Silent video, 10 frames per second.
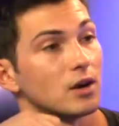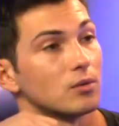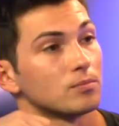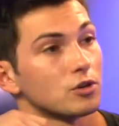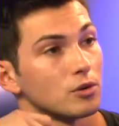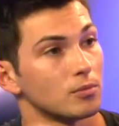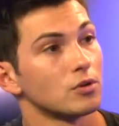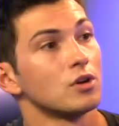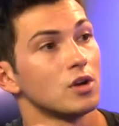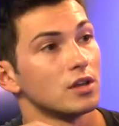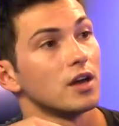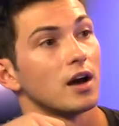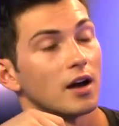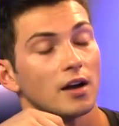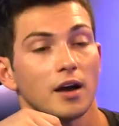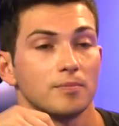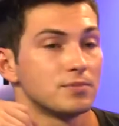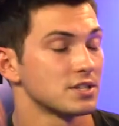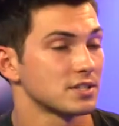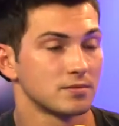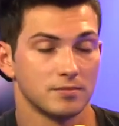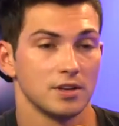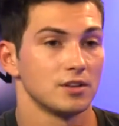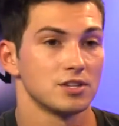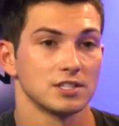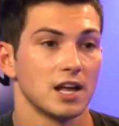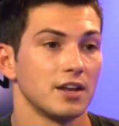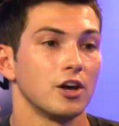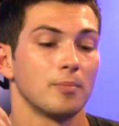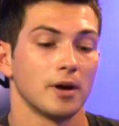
out. okay. Yeah, I, I just it just lined up.